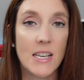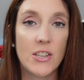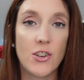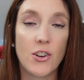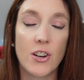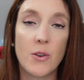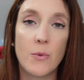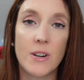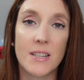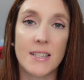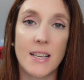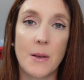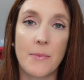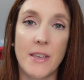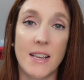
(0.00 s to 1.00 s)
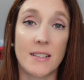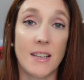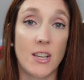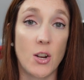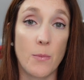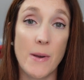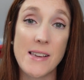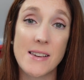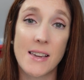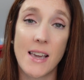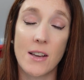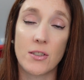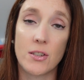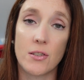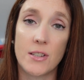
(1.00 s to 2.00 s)
You're gonna wanna set up things like your bank
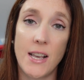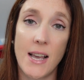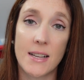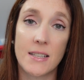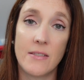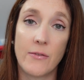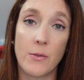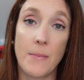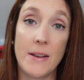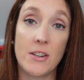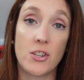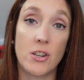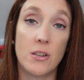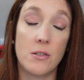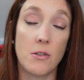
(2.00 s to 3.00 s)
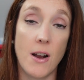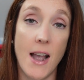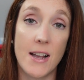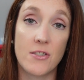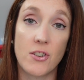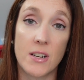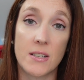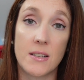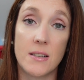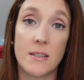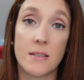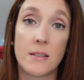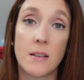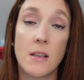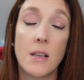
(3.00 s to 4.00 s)
accounts, your tax information, your
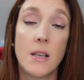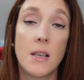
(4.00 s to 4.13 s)
addresses,